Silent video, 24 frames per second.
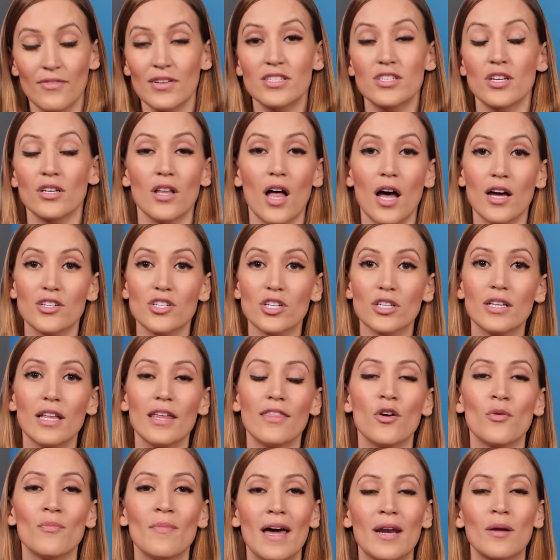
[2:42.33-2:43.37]

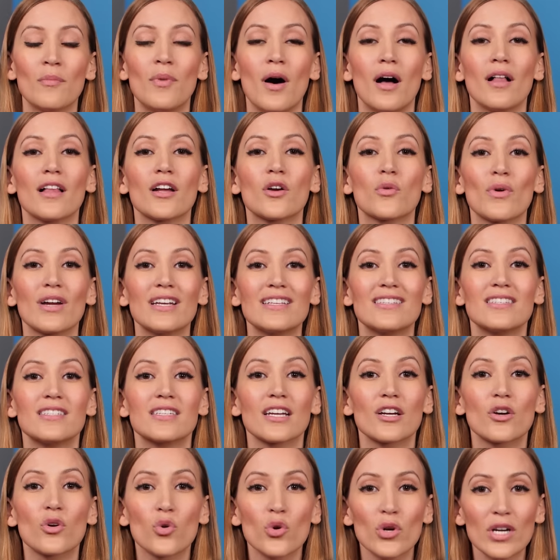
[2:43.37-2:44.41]
Physiologically, their metabolic rates
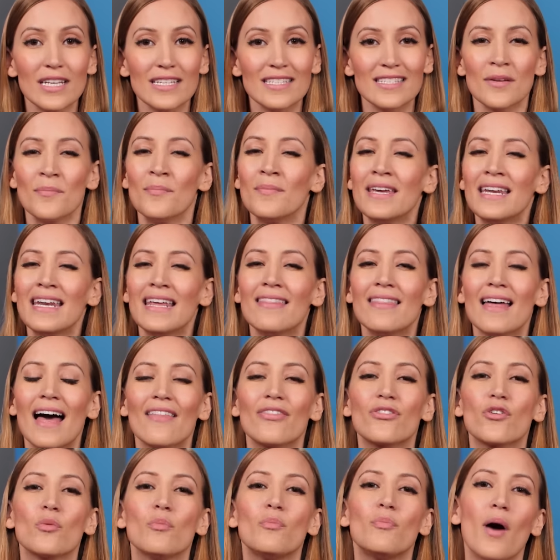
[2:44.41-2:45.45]
decreased, meaning
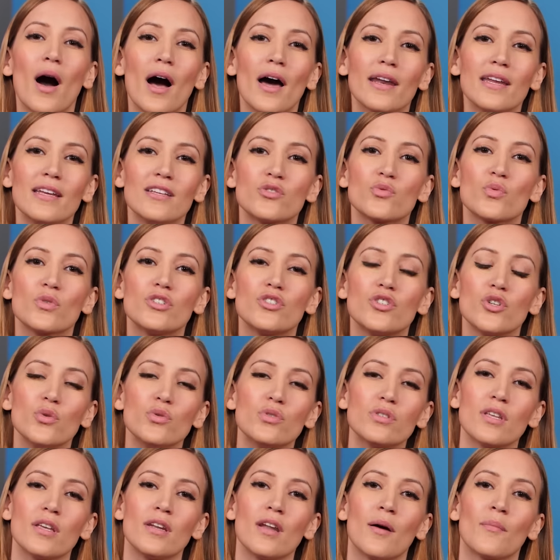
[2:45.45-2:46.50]
that their bodies
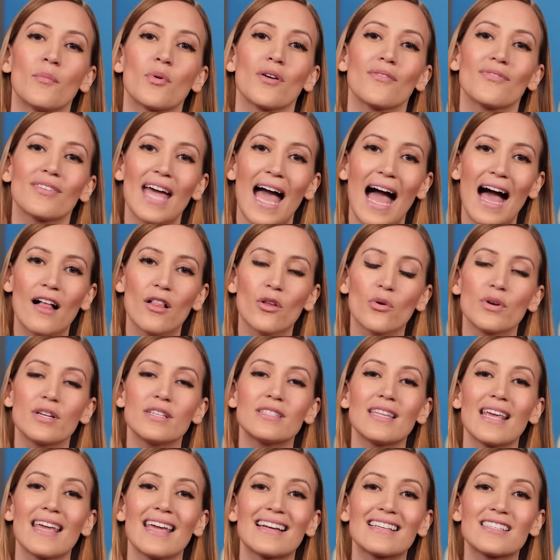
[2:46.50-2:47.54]
reduced the number of
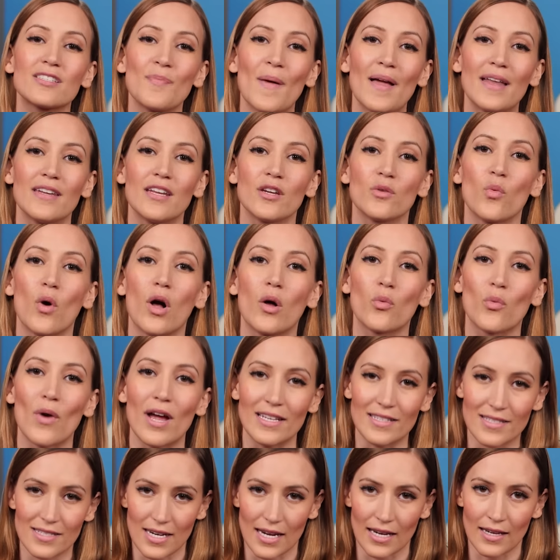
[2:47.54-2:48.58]
calories they expended while
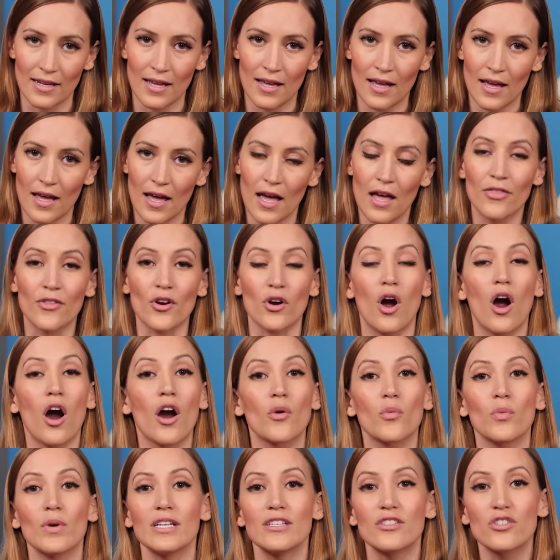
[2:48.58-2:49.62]
resting. Their
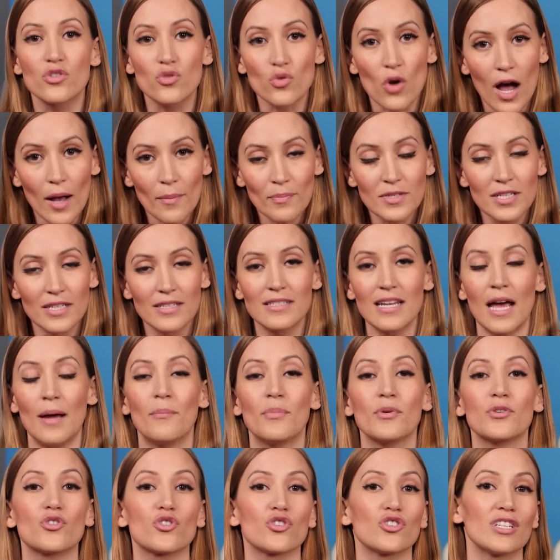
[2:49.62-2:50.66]
heart rates dropped,
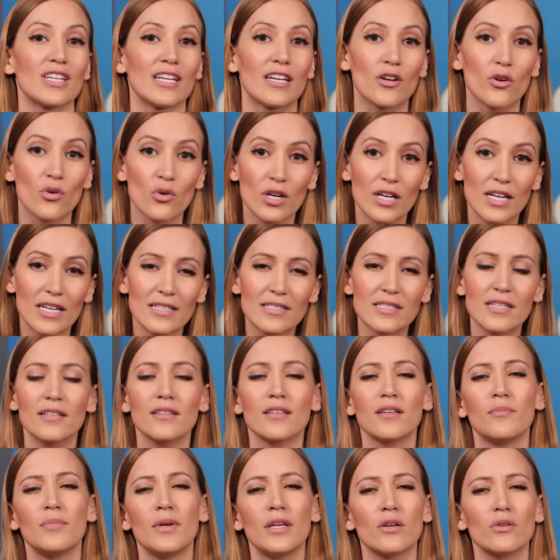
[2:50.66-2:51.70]
temperature decreased,
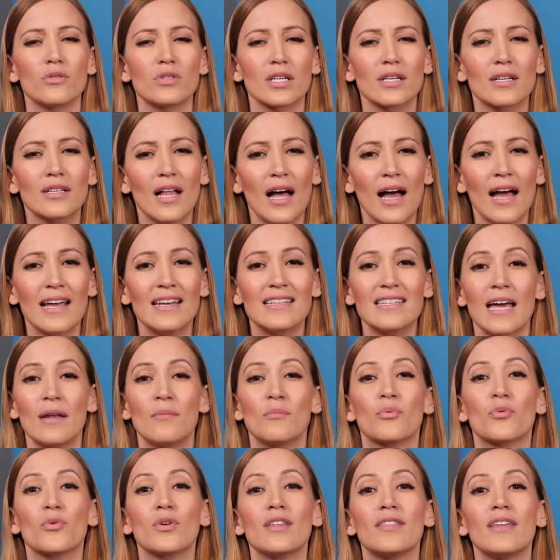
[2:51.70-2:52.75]
libido declined,
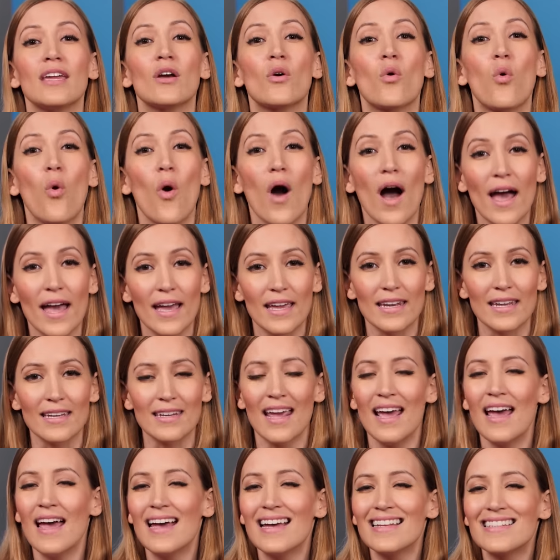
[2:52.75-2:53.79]
and breathing
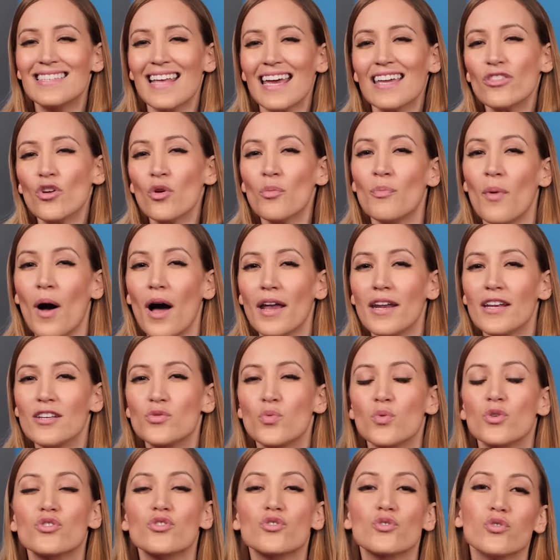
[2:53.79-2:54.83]
quieted. It's like their
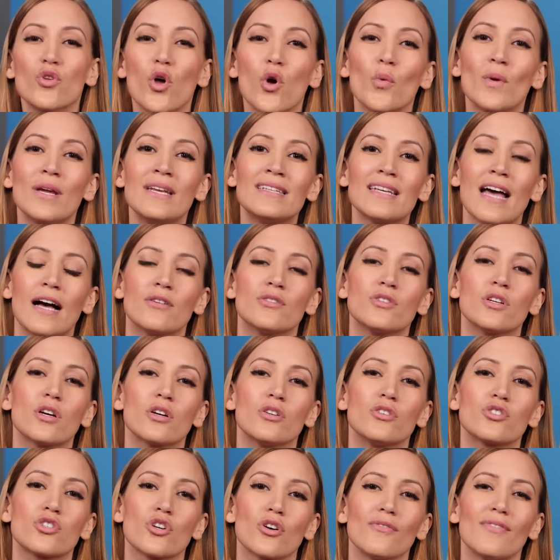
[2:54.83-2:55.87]
bodies were slowing down to
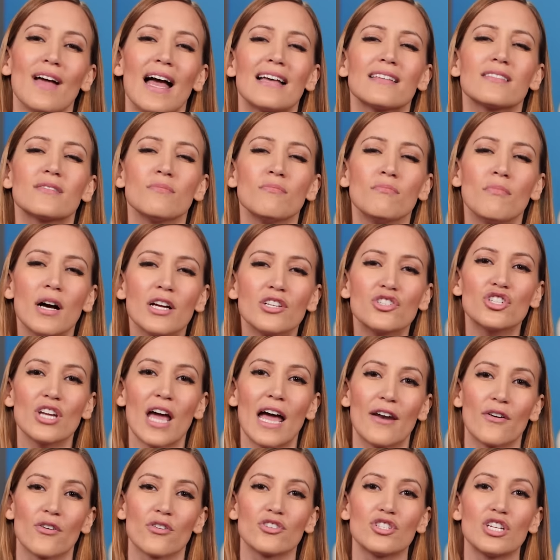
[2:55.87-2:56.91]
conserve as much
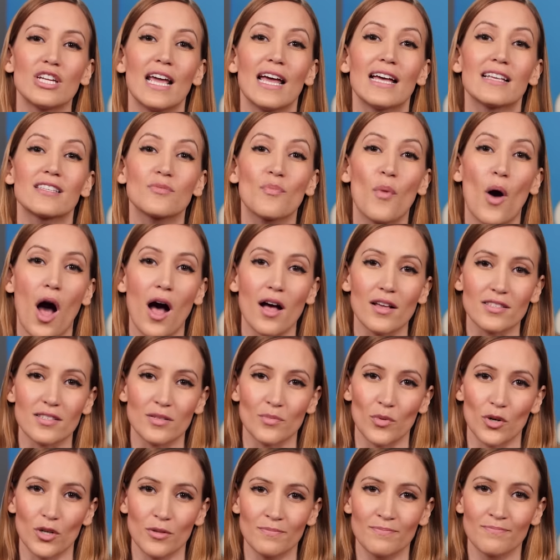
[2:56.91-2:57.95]
energy as
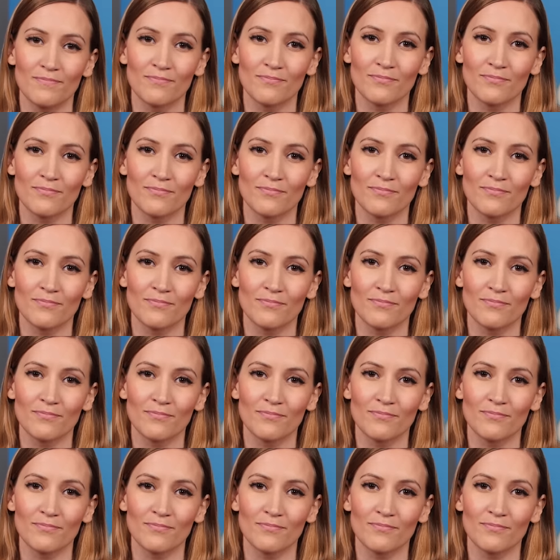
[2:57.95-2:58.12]
possible.